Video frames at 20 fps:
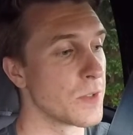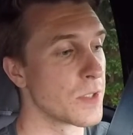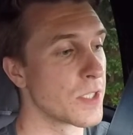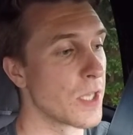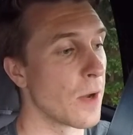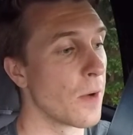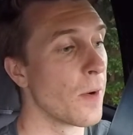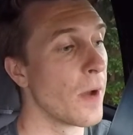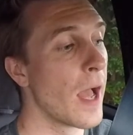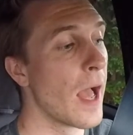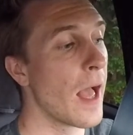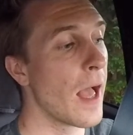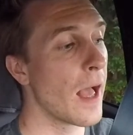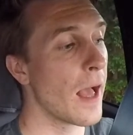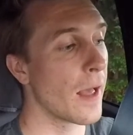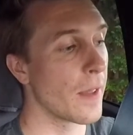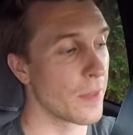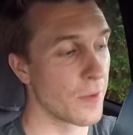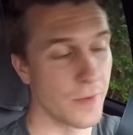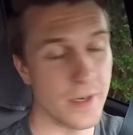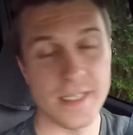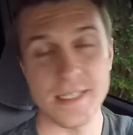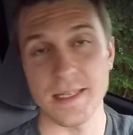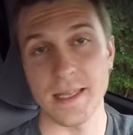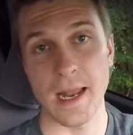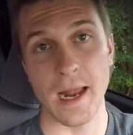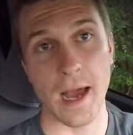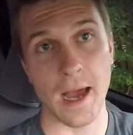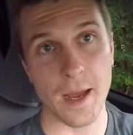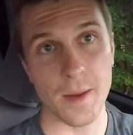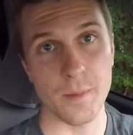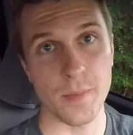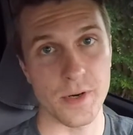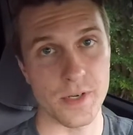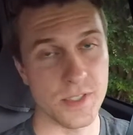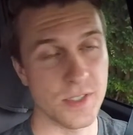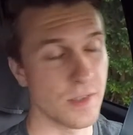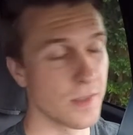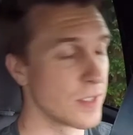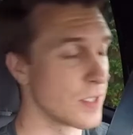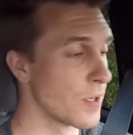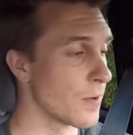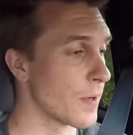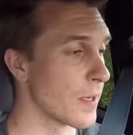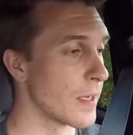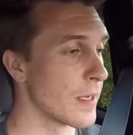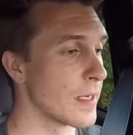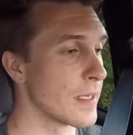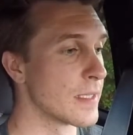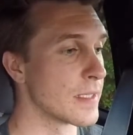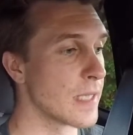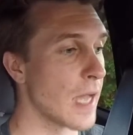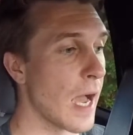So the reason that I'm personally doing it is